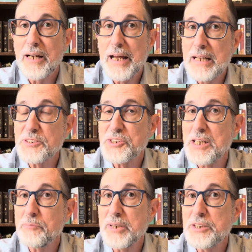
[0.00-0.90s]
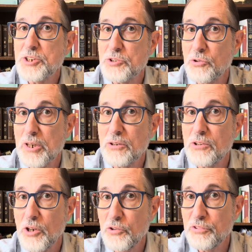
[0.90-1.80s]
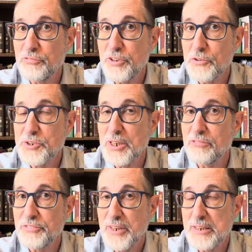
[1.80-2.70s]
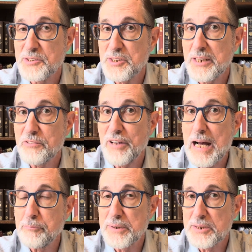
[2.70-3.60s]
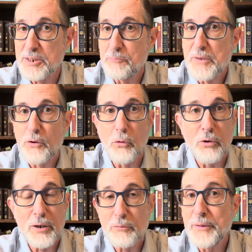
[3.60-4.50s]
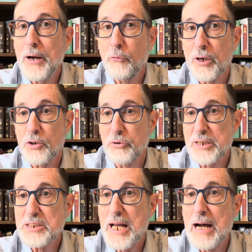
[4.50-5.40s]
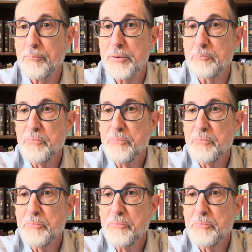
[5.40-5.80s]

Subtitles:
and some historical overviews of things that have happened or that were going to happen.